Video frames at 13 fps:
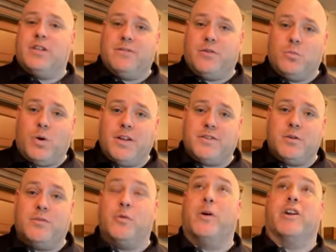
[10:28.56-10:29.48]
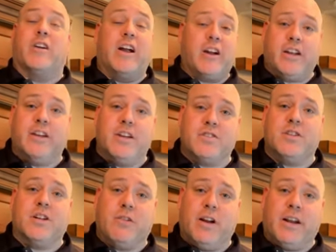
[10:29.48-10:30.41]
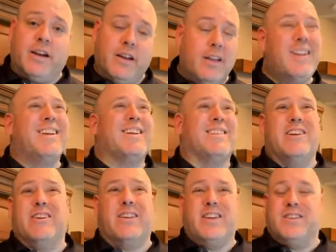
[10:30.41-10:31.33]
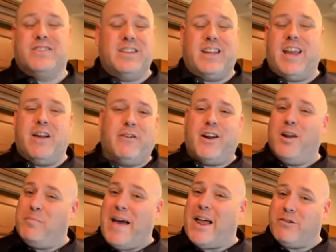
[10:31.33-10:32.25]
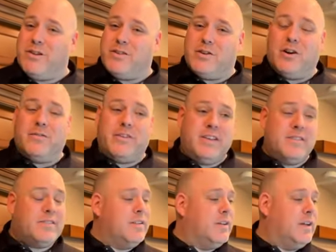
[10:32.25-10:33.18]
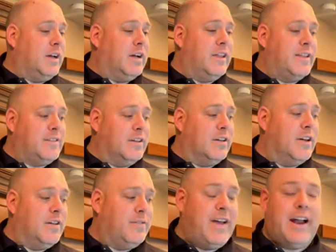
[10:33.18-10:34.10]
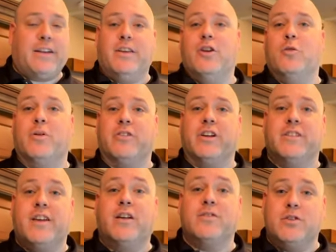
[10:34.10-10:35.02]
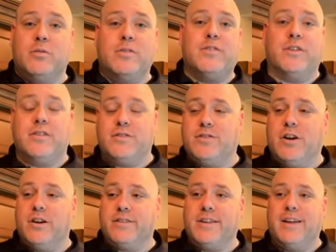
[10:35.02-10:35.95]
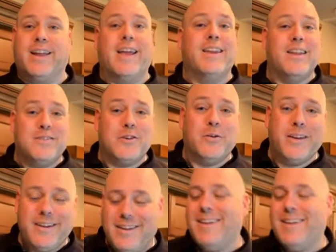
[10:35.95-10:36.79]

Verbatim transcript: if you want to, if you want your air conditioning running, because air conditioning can't run on batteries in RVs. Uh, that's a, a, fact that no one really tells you until you start uh, getting into it.